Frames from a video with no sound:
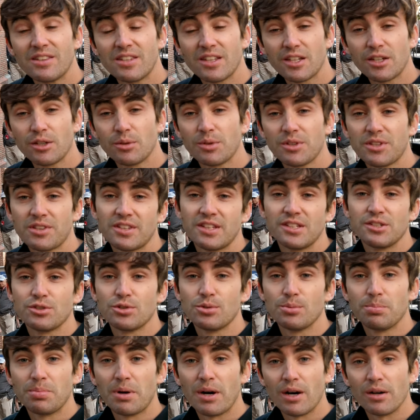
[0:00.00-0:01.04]
signal was
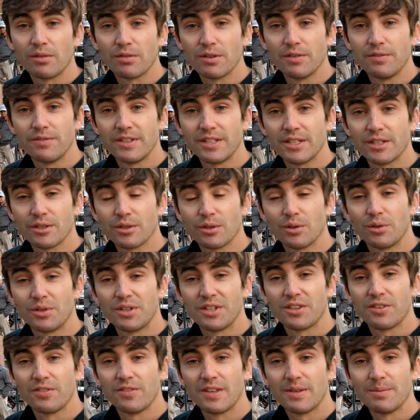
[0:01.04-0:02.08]
sent to Paul Revere
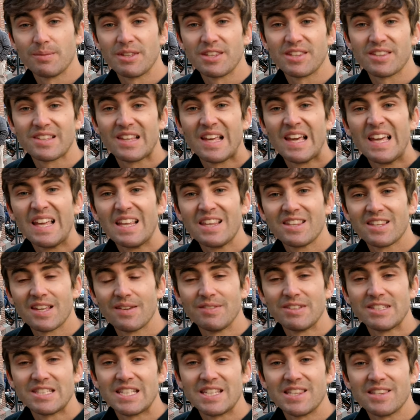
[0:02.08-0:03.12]
on his famous
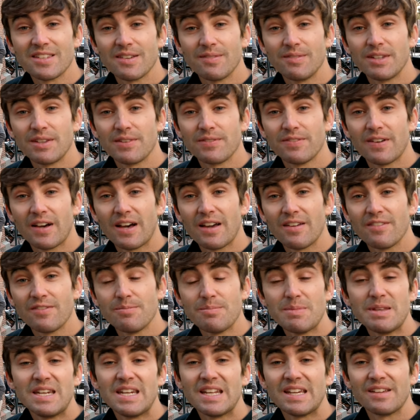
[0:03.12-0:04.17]

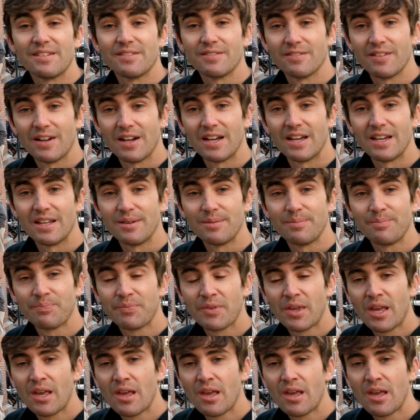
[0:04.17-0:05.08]
1775 midnight ride.